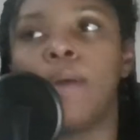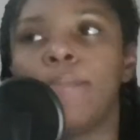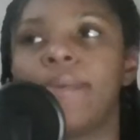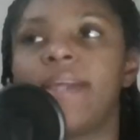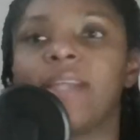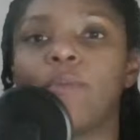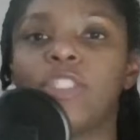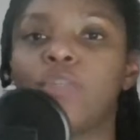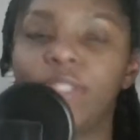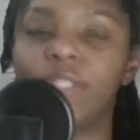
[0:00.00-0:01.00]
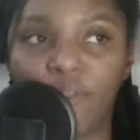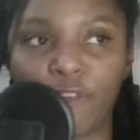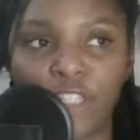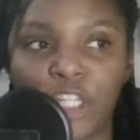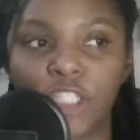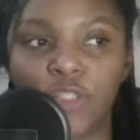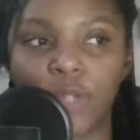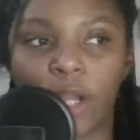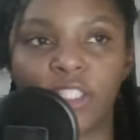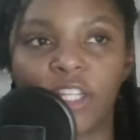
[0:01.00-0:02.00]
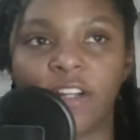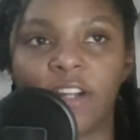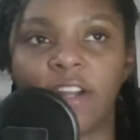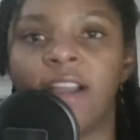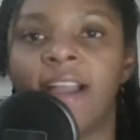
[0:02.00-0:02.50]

because I went to a different church when I was younger.